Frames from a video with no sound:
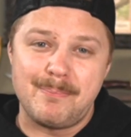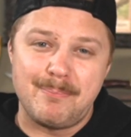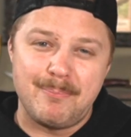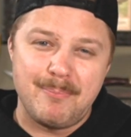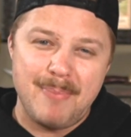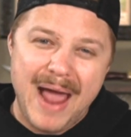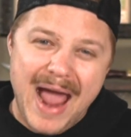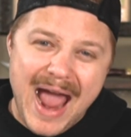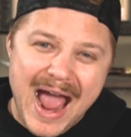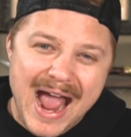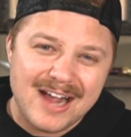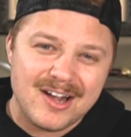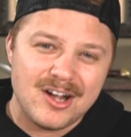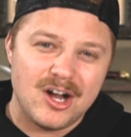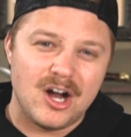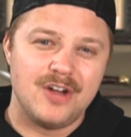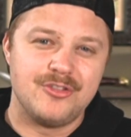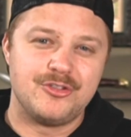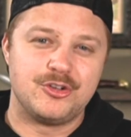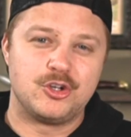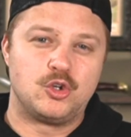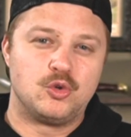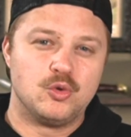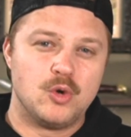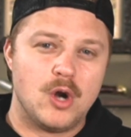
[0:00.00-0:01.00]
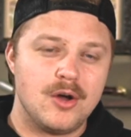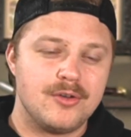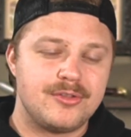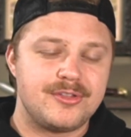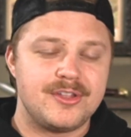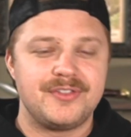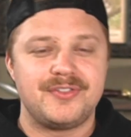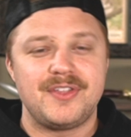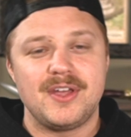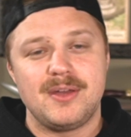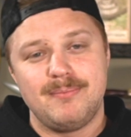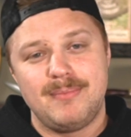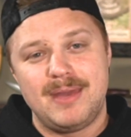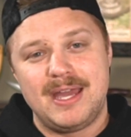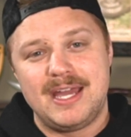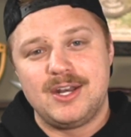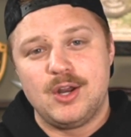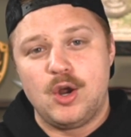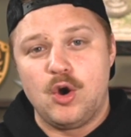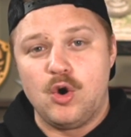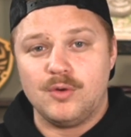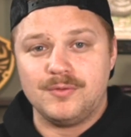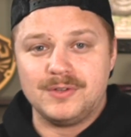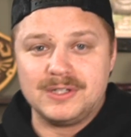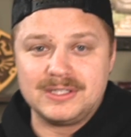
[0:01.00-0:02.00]
back on the growth that they made
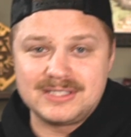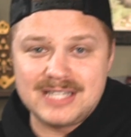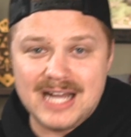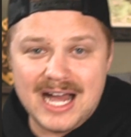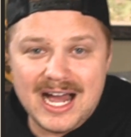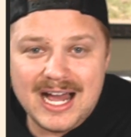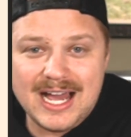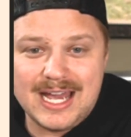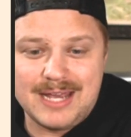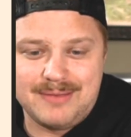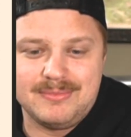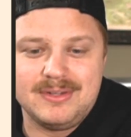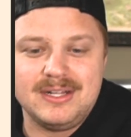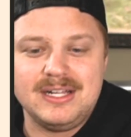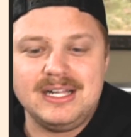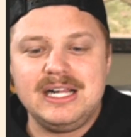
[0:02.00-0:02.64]
over time.